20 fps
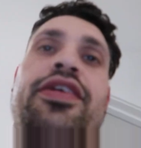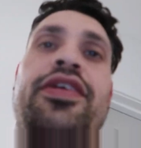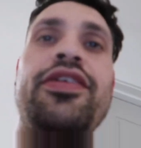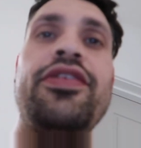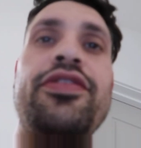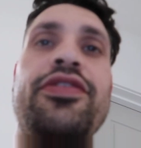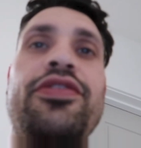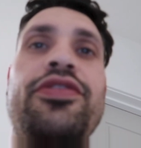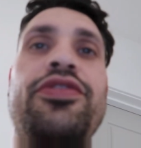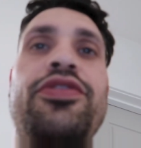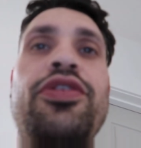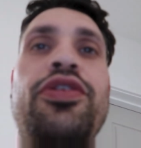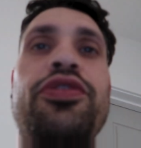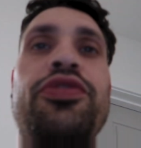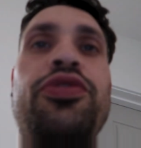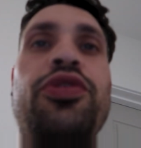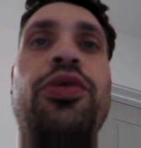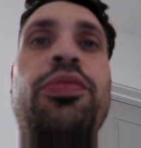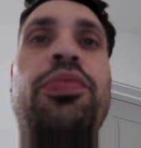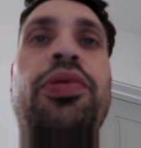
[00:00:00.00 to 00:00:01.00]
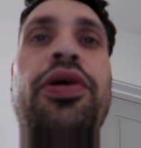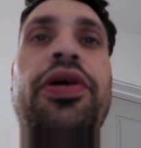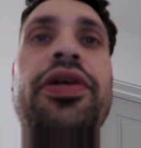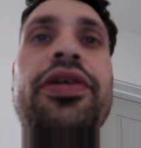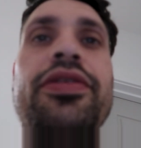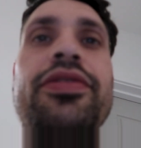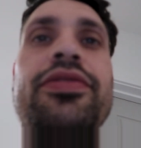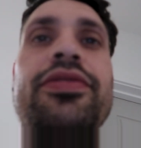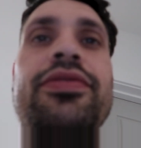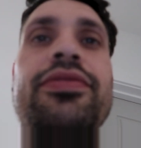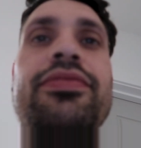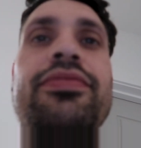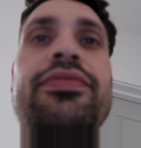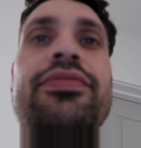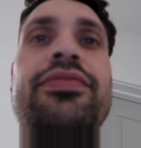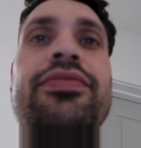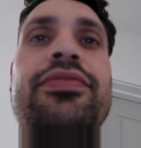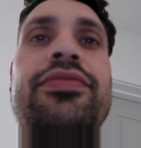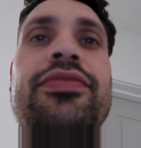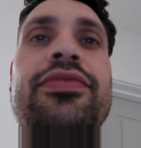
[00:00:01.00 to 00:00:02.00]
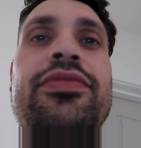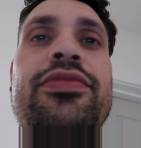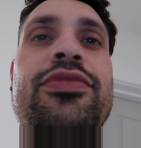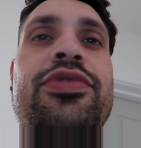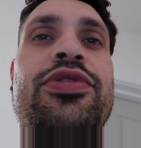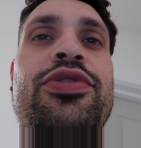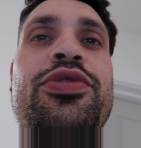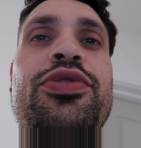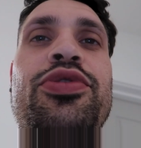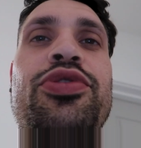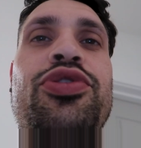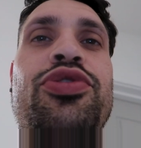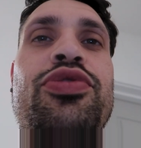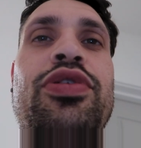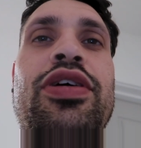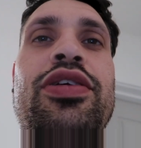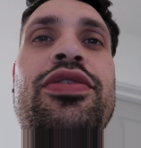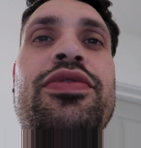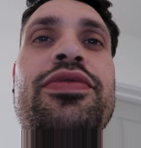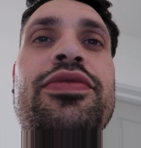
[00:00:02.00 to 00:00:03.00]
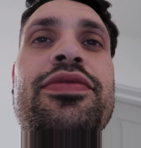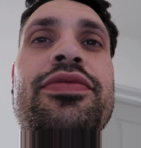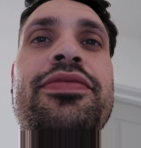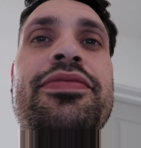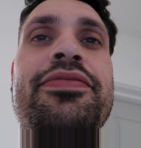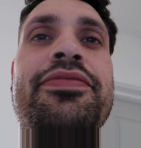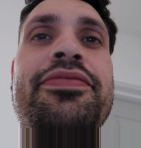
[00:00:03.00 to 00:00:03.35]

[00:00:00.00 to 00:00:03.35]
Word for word: Just don't throw parties. It's too stressful.